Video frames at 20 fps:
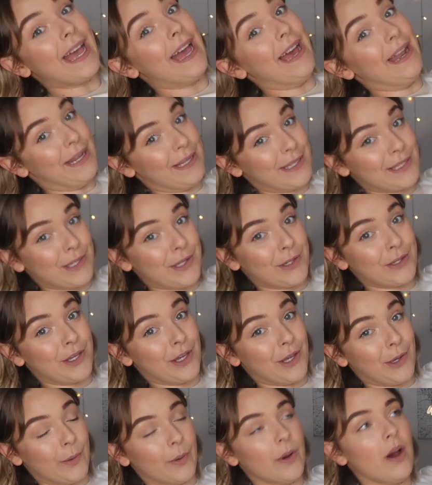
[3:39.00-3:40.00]
and it's so
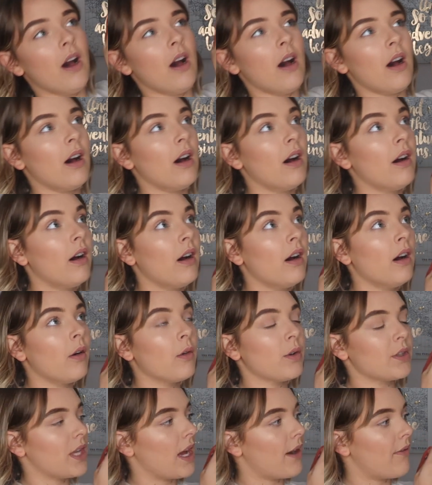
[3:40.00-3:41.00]
cute.
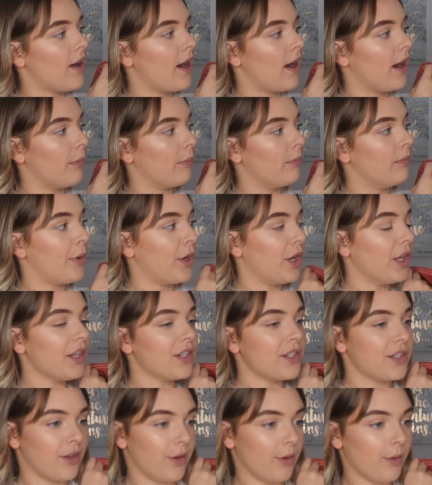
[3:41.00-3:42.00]
Was that a rhyme? Boiler
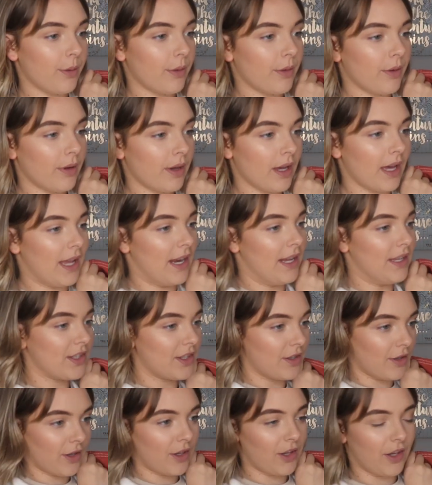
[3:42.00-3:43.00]
suit, and it's
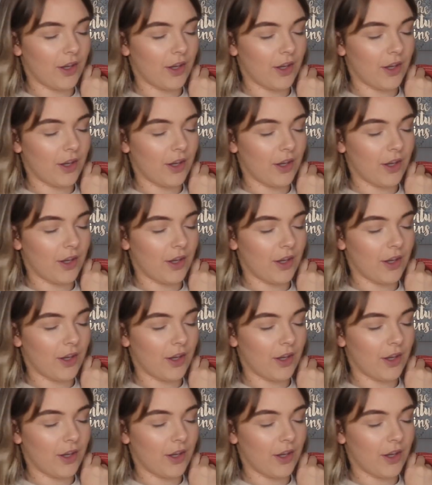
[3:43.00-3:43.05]
so